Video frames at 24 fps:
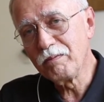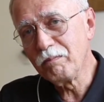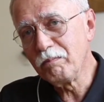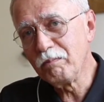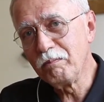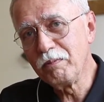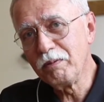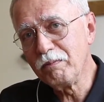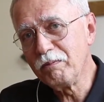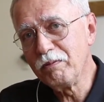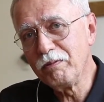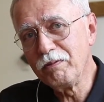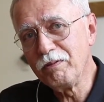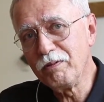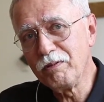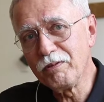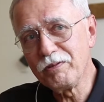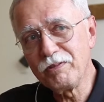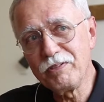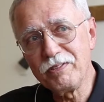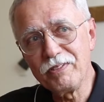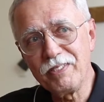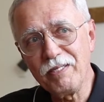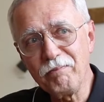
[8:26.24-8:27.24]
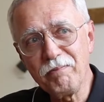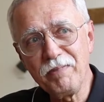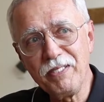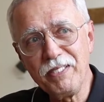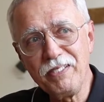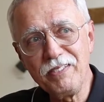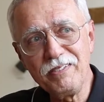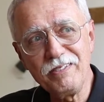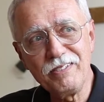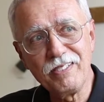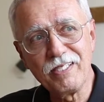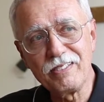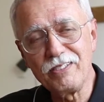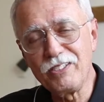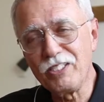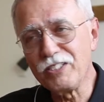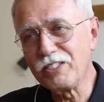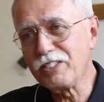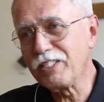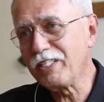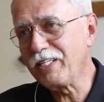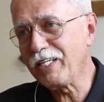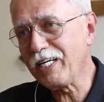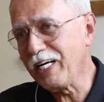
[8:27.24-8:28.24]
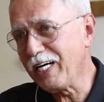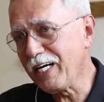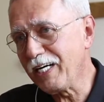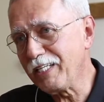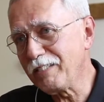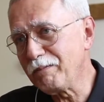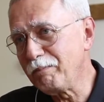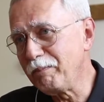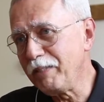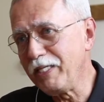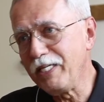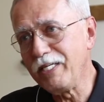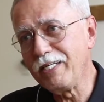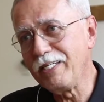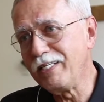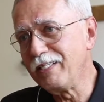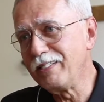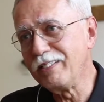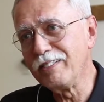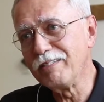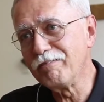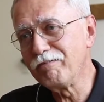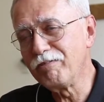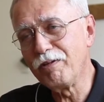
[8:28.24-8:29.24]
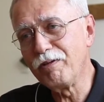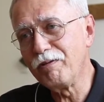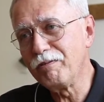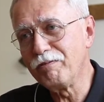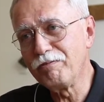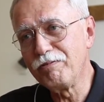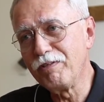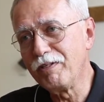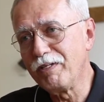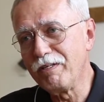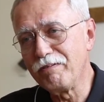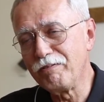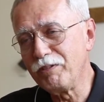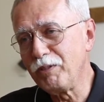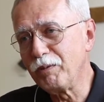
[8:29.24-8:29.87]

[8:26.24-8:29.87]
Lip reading: There are some things that just can't be hidden forever.